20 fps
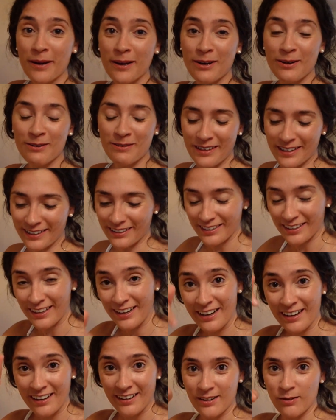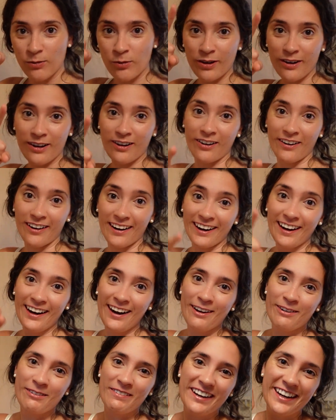you know what? We're going
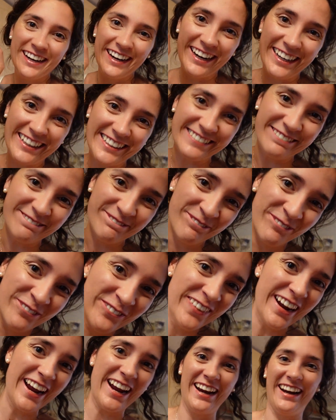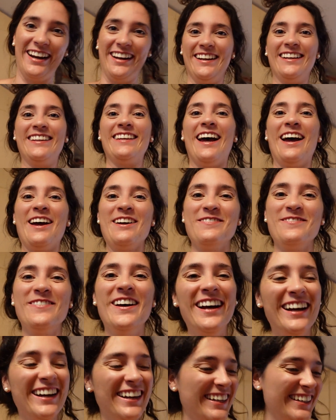and we made it in time.
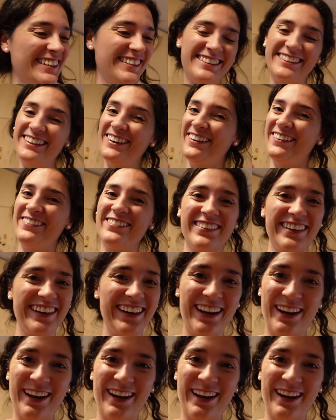So I'm really